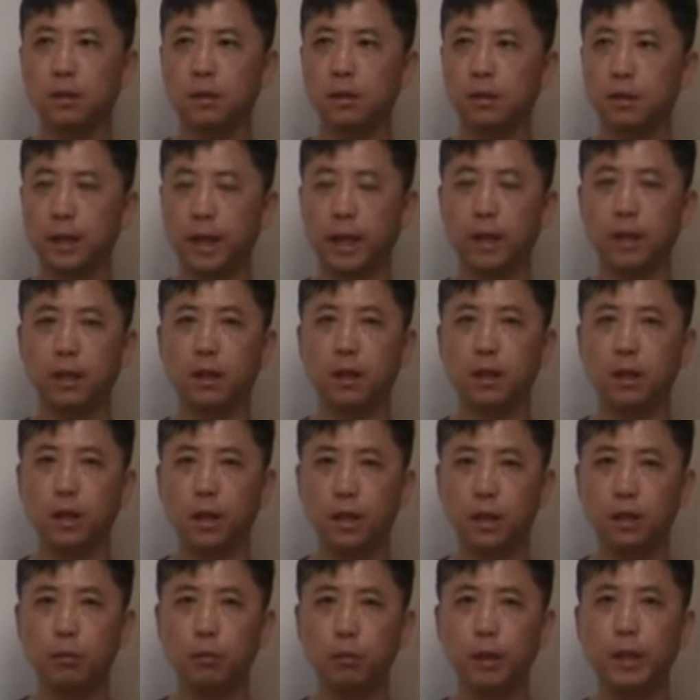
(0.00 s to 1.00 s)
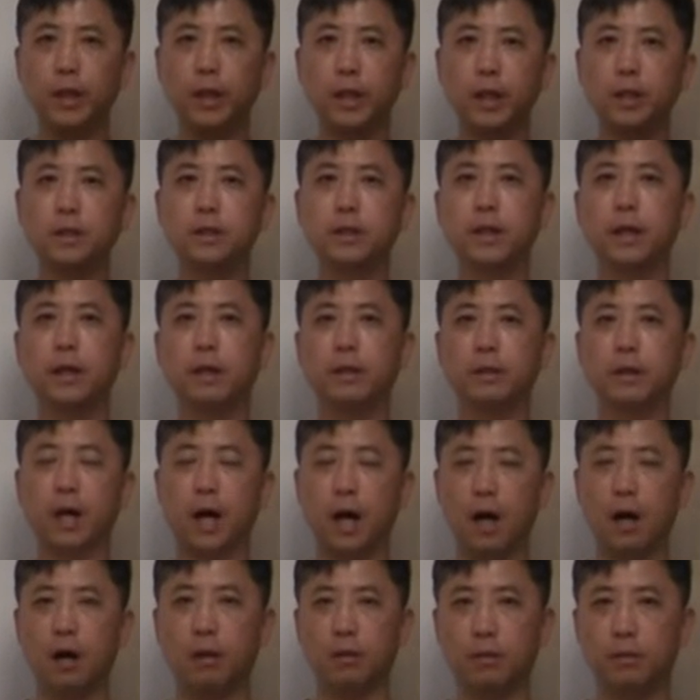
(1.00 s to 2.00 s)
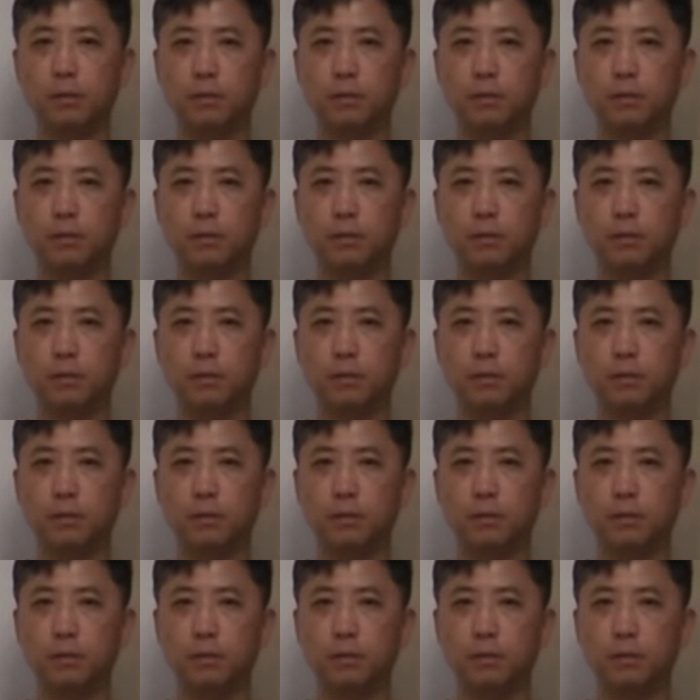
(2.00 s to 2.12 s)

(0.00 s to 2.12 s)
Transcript: that when he sailed out,